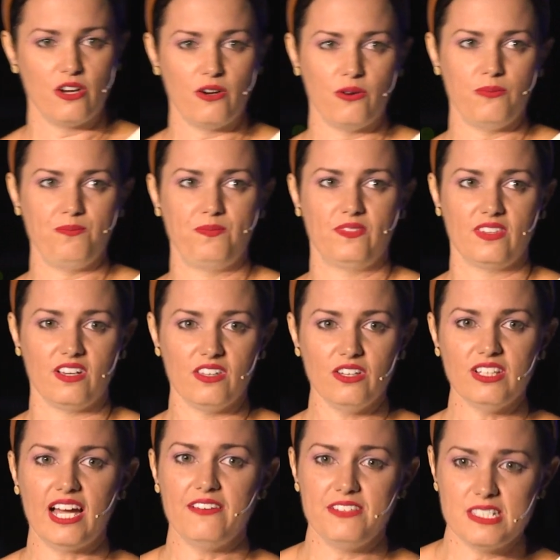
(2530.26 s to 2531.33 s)
So,
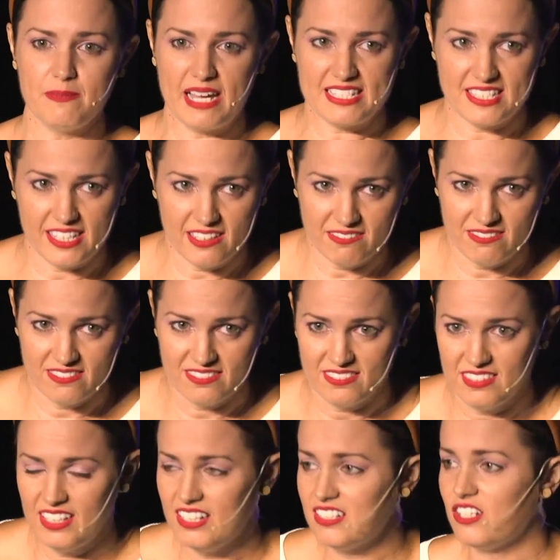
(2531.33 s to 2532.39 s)
although life is messy,
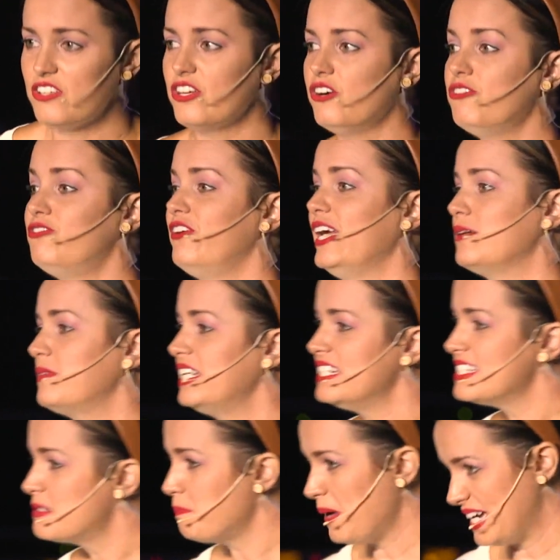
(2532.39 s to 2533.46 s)
and although
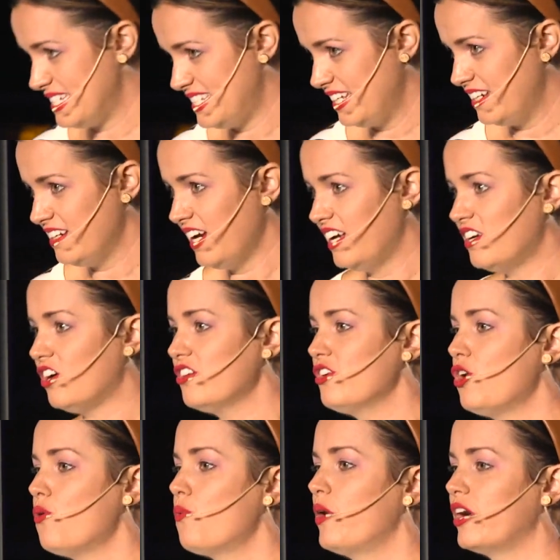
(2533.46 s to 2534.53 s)
family is messy, and
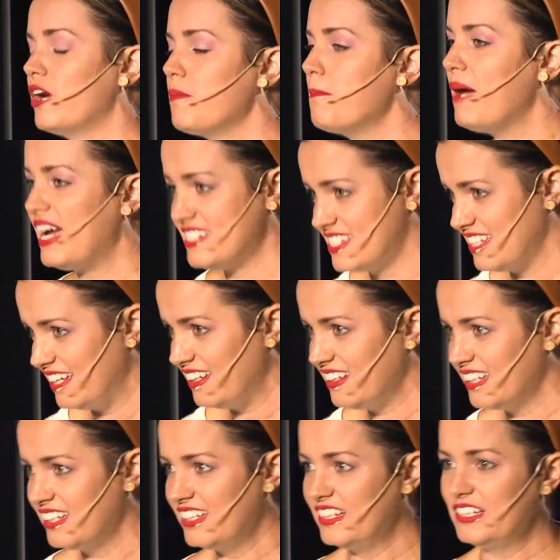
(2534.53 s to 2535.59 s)
although we're
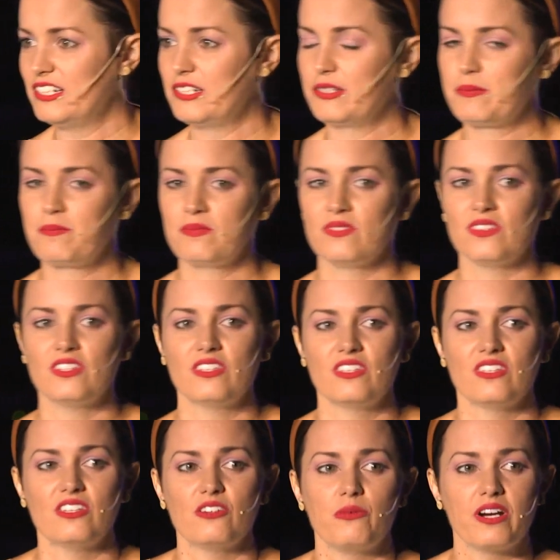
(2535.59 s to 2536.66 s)
messy,
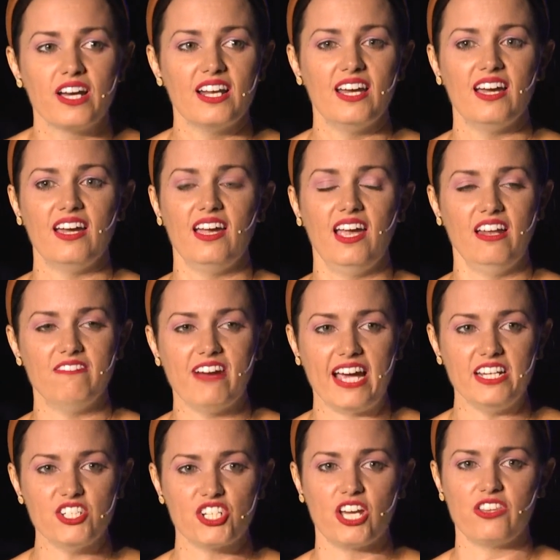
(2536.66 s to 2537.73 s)
we're gonna
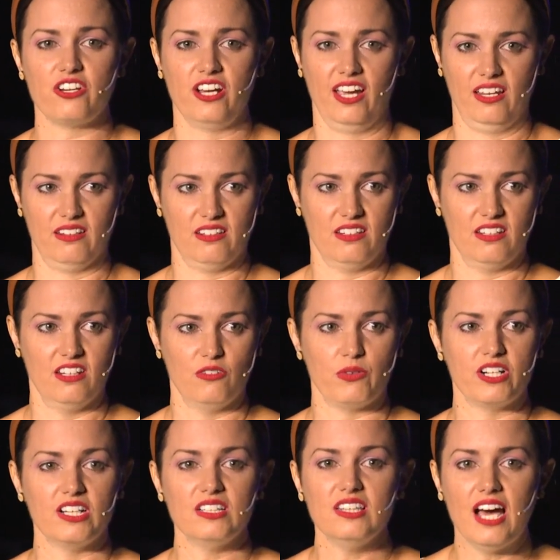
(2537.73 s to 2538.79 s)
invite each other in.
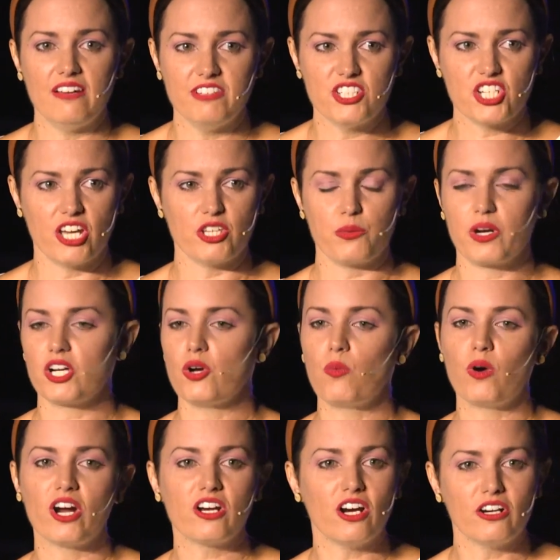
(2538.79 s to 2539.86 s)
We're gonna love each other. We're
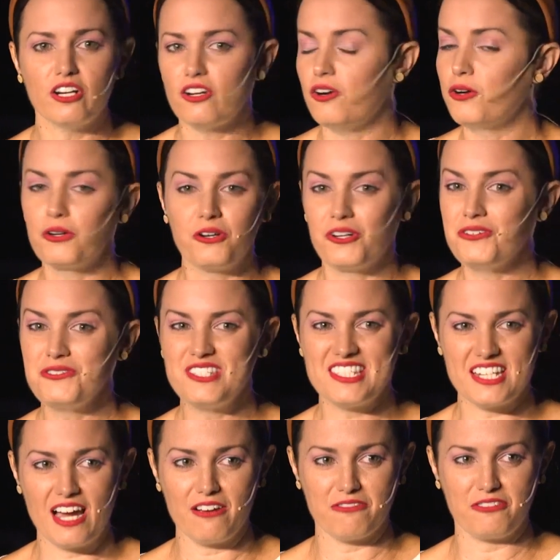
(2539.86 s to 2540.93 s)
gonna work our, our
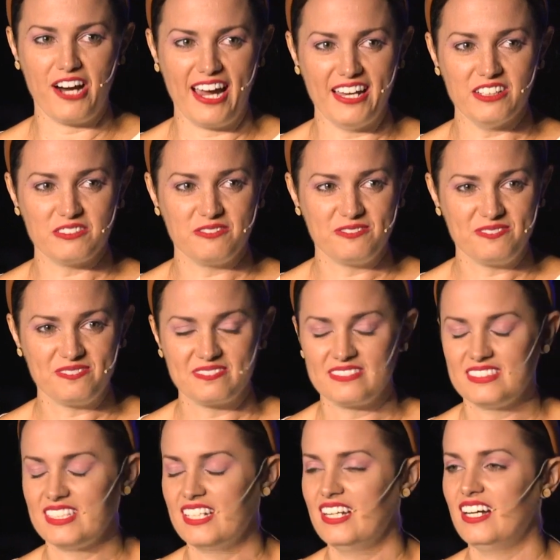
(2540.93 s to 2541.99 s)
own stuff, right?
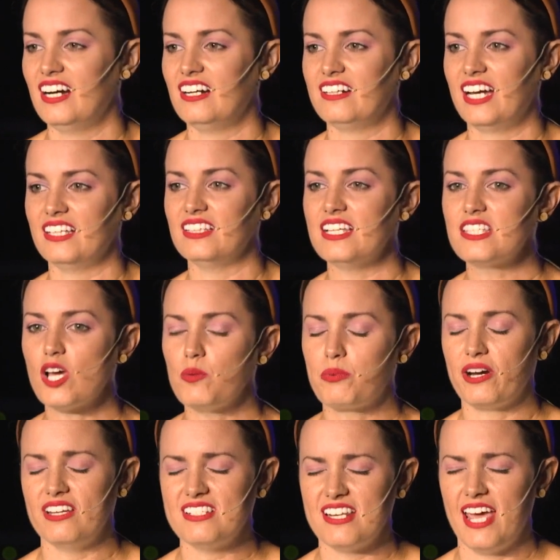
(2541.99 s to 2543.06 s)
All right, let's
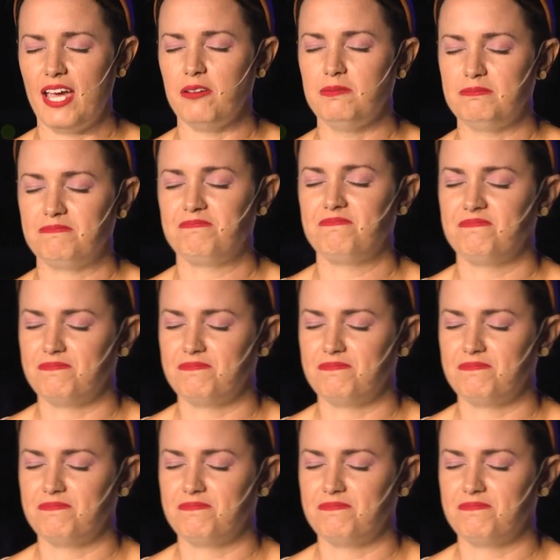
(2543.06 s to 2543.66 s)
all pray today.